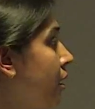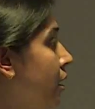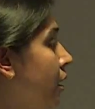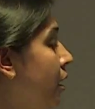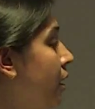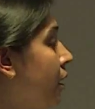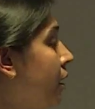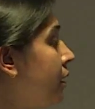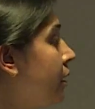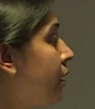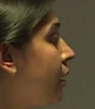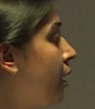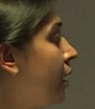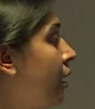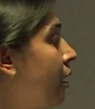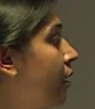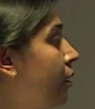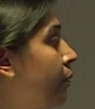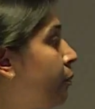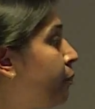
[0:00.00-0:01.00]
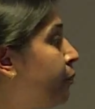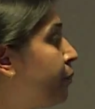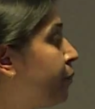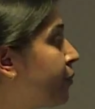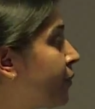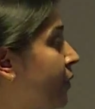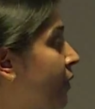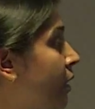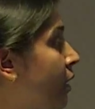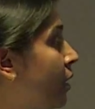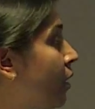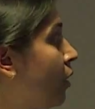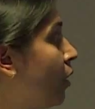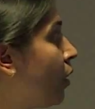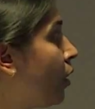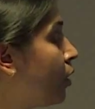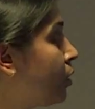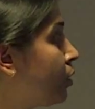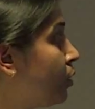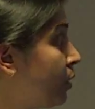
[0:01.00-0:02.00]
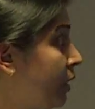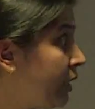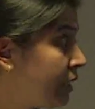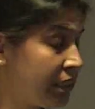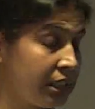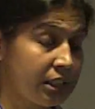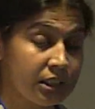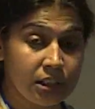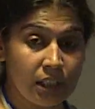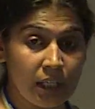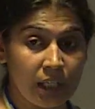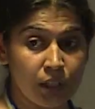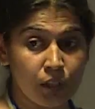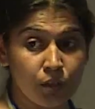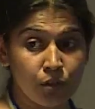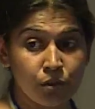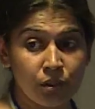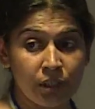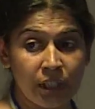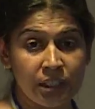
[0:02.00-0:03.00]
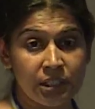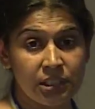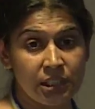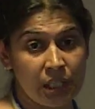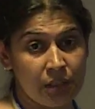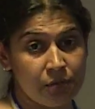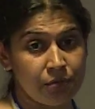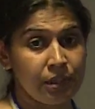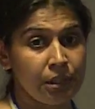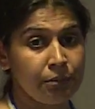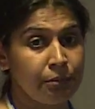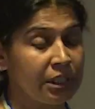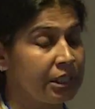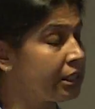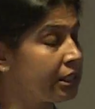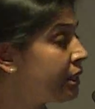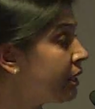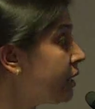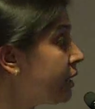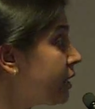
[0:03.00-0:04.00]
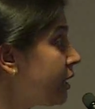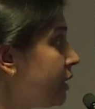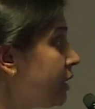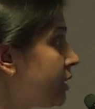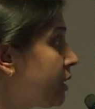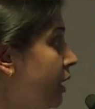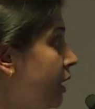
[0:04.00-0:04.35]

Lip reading: And although it is acute and self-limiting disease,